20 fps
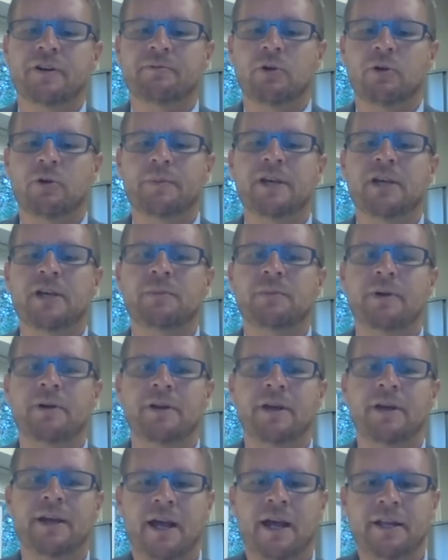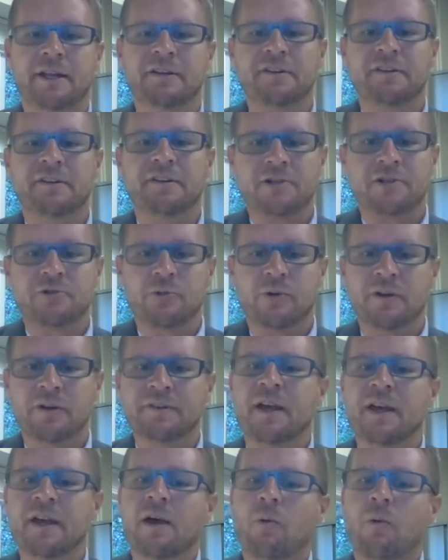will be communicating schedules
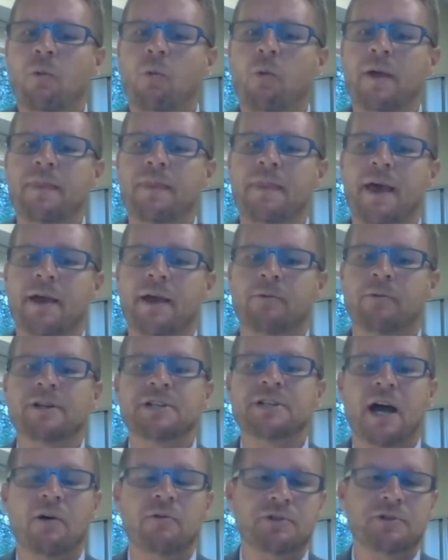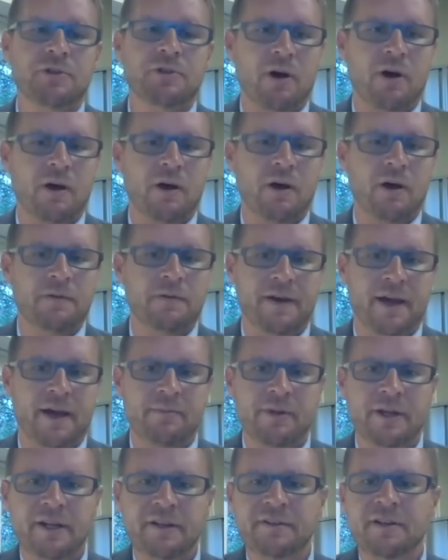when they reach out to all the
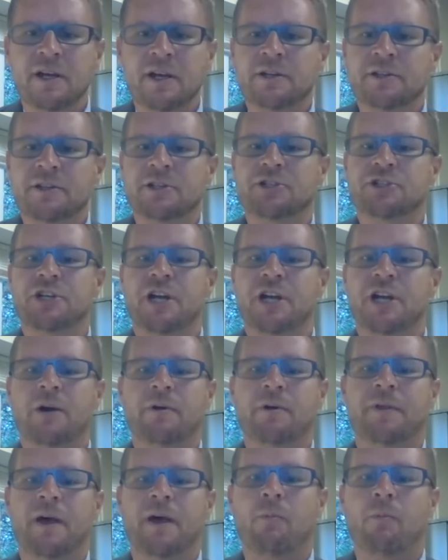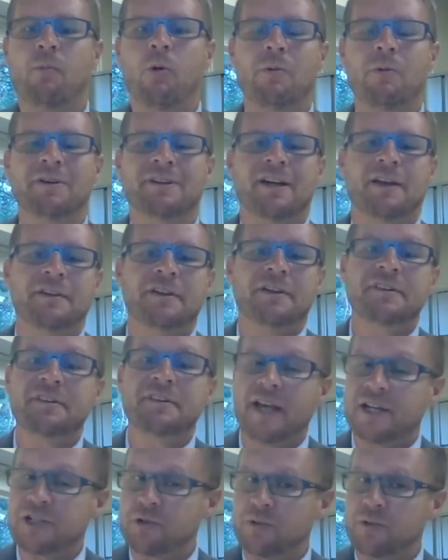families to share with them what was on the
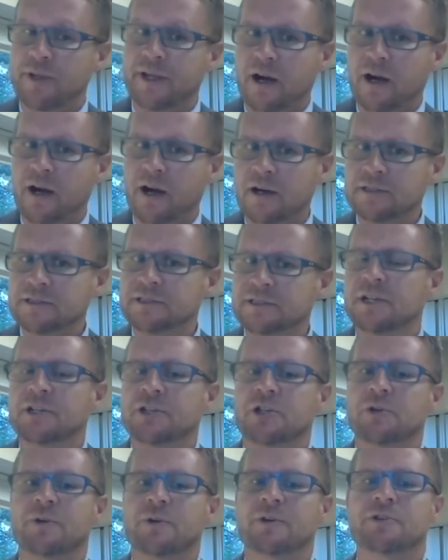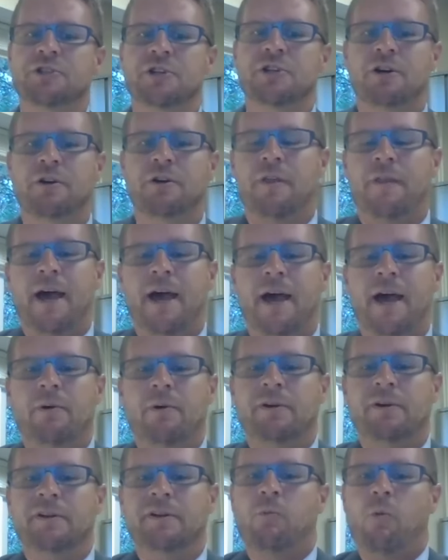scheduling cards to ensure that that
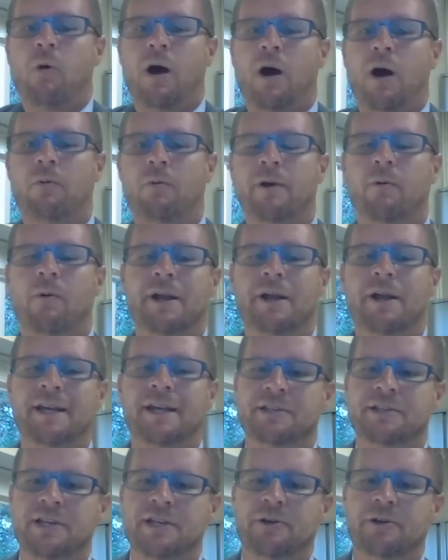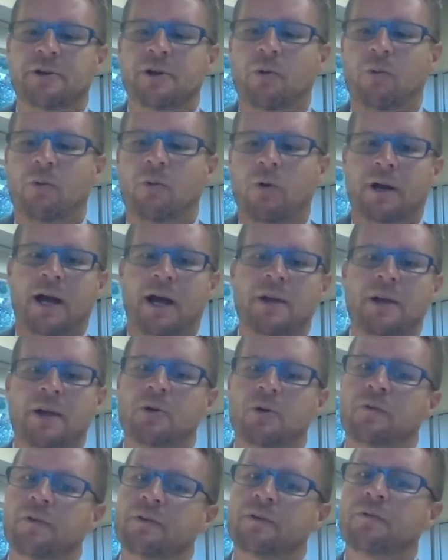was what we want to continue to work on
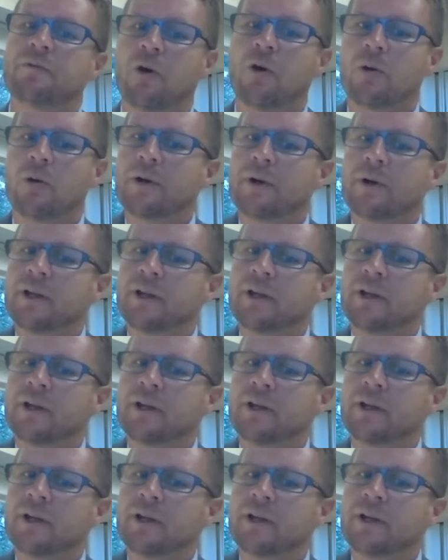moving forward.